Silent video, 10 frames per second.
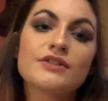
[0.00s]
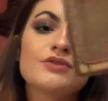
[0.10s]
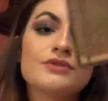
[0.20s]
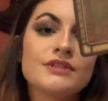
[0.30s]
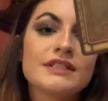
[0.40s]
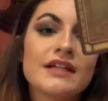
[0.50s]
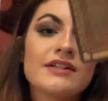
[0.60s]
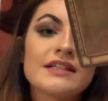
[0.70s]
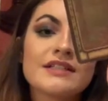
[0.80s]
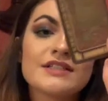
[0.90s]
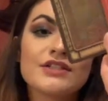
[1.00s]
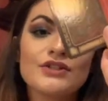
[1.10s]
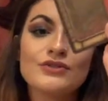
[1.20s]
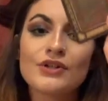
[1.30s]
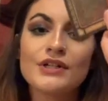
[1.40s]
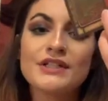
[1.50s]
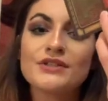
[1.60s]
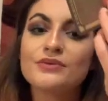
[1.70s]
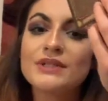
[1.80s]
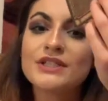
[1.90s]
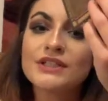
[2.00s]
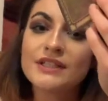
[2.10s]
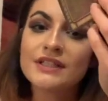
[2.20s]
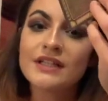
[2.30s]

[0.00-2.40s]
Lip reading: who is telling us to use our intuition